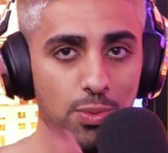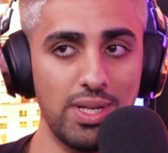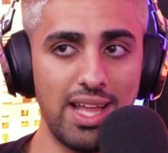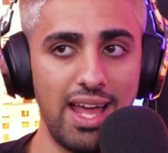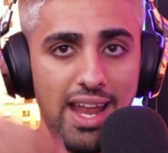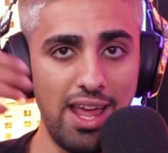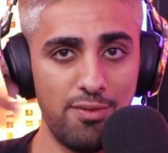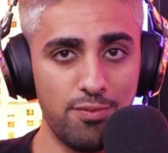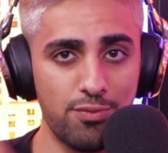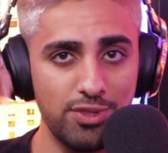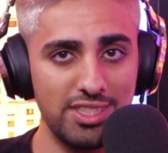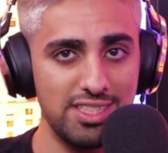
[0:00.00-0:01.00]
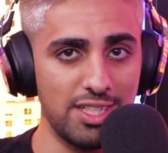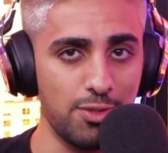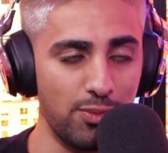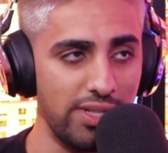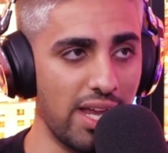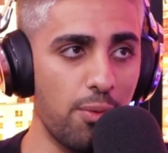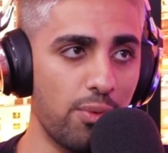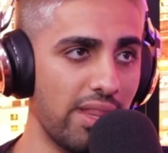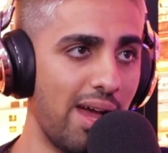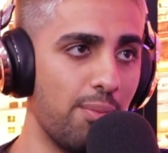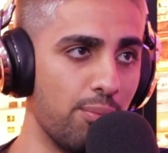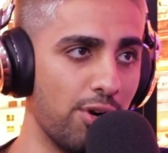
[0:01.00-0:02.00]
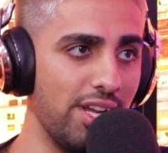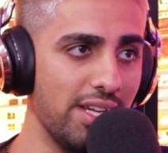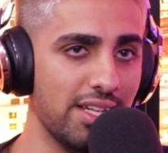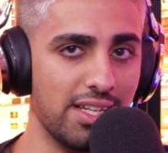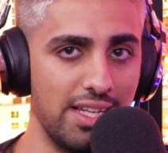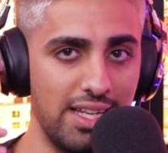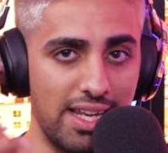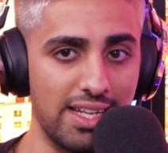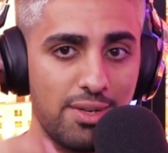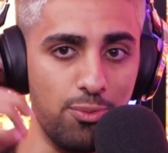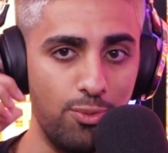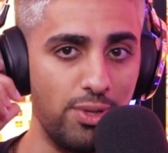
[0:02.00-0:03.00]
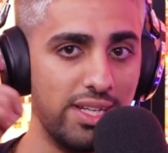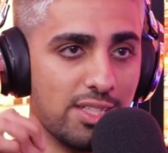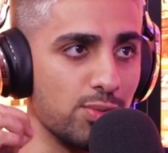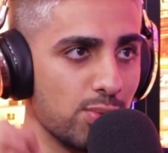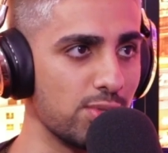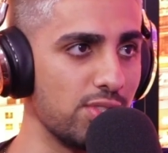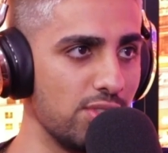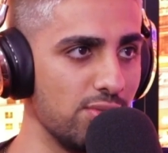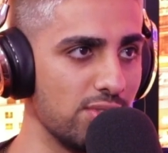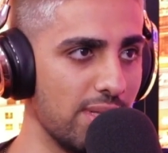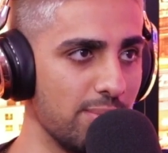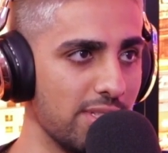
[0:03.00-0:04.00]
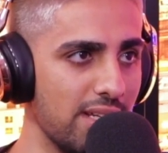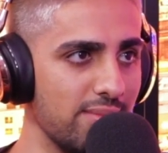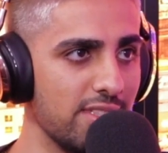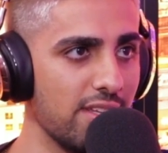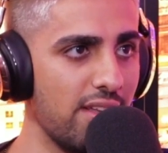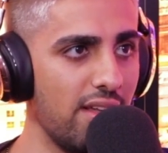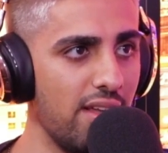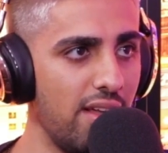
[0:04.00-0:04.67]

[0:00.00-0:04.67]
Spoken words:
doing that every single day without break, like, will exhaust you sometimes.